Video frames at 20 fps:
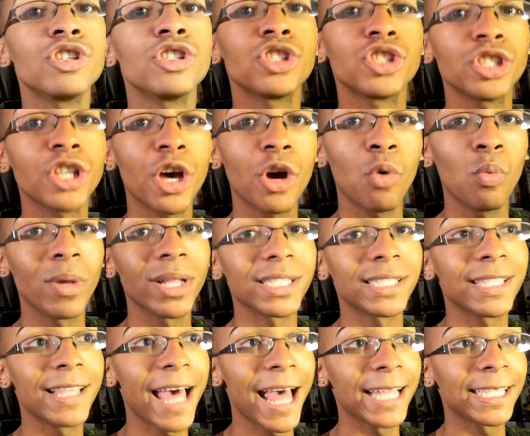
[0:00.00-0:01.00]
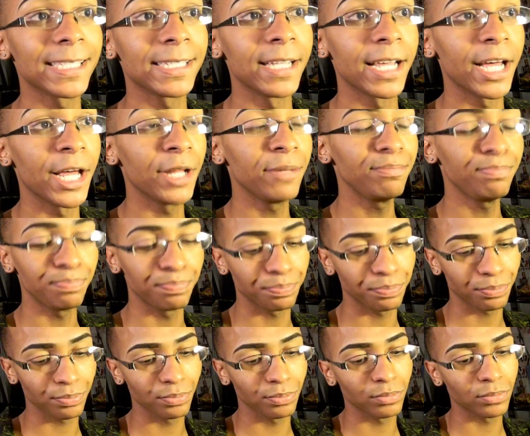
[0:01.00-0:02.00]
So once that's done,
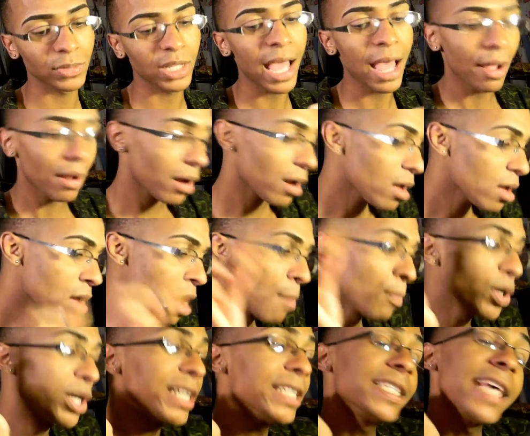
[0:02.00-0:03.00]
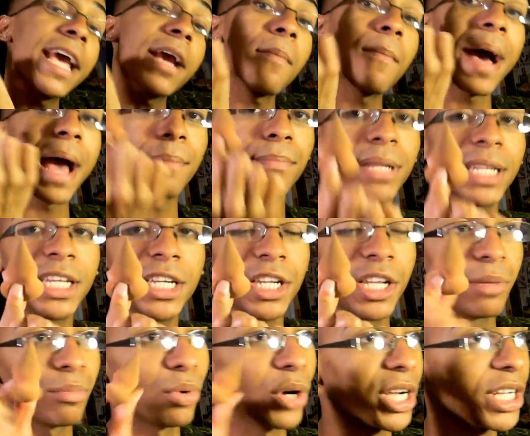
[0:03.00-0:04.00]
I'm gonna take my
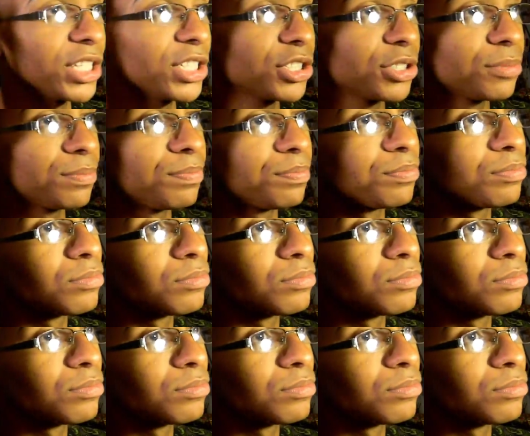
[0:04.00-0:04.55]
blending brush.